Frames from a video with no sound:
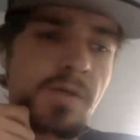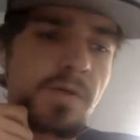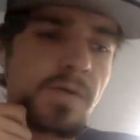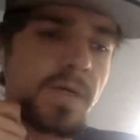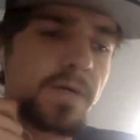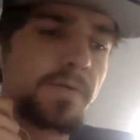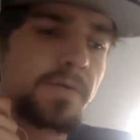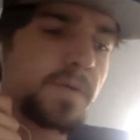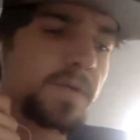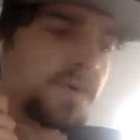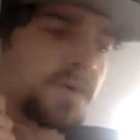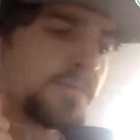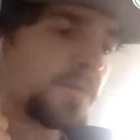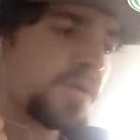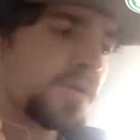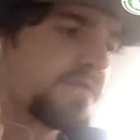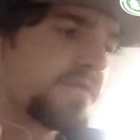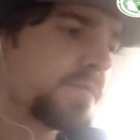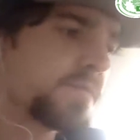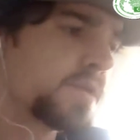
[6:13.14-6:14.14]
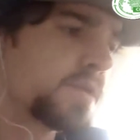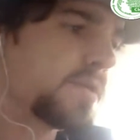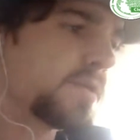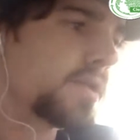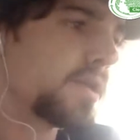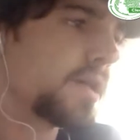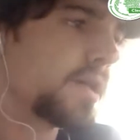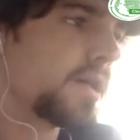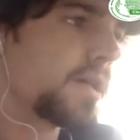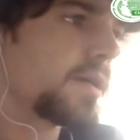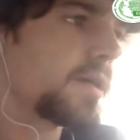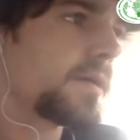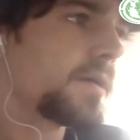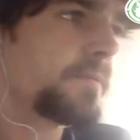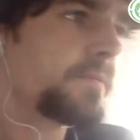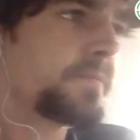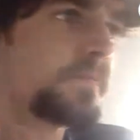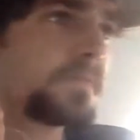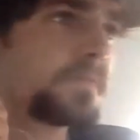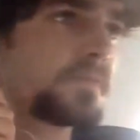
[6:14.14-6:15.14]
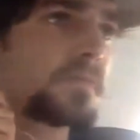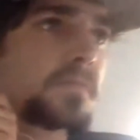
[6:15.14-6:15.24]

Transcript: uh, we're a movement that um,